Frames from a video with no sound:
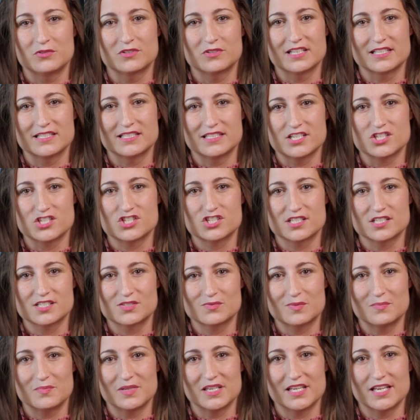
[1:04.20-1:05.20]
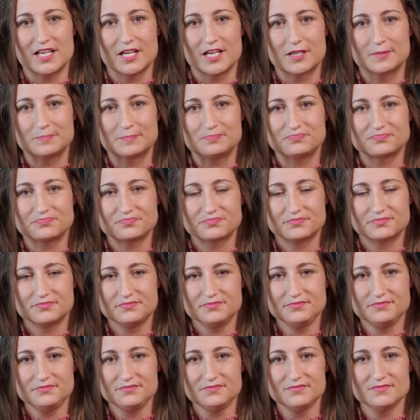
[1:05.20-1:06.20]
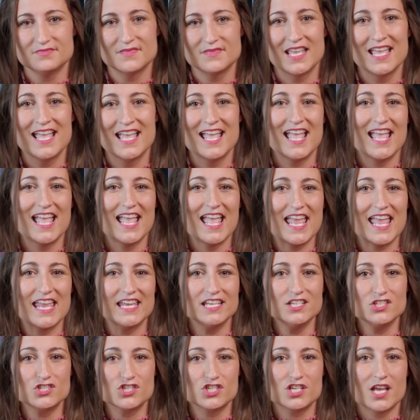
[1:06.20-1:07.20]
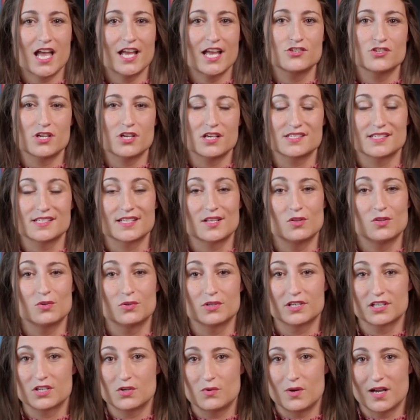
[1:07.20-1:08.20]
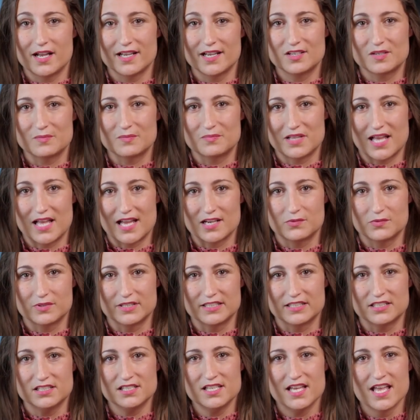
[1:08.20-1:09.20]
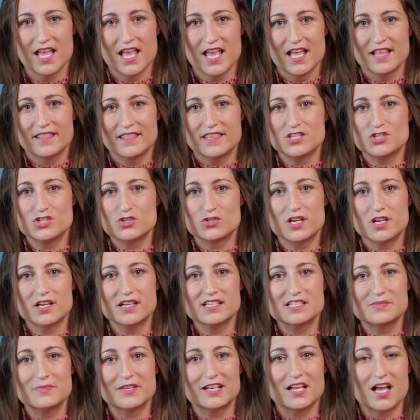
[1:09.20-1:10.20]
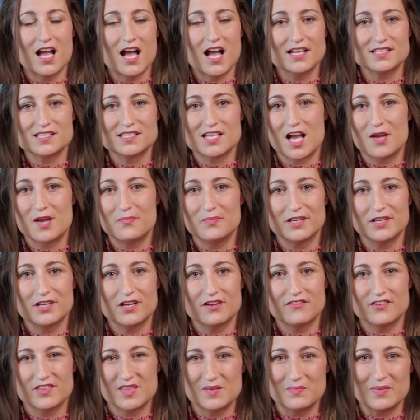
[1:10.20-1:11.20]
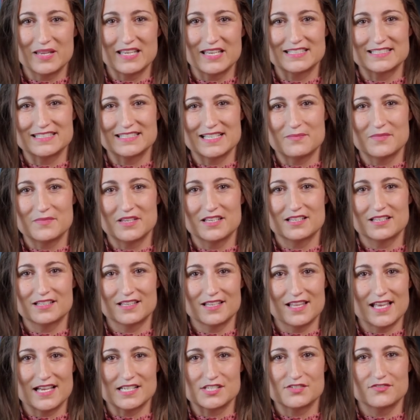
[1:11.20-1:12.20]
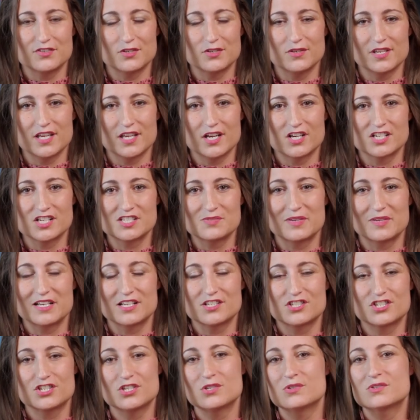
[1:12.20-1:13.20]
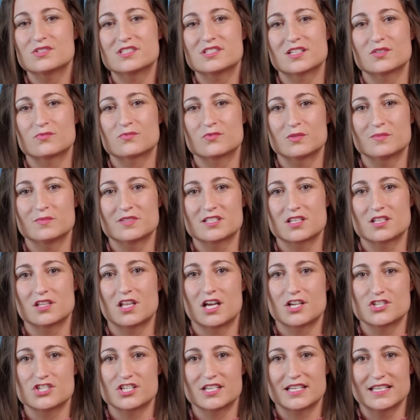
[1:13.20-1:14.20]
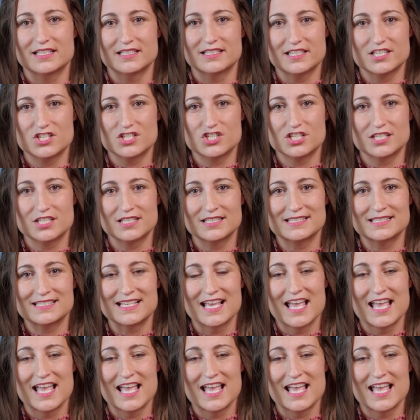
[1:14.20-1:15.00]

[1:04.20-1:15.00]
conditions would be here. Hydroxychloroquine or Plaquenil. This drug has been a hot topic over the pandemic the last few years, but it's used in rheumatologic conditions.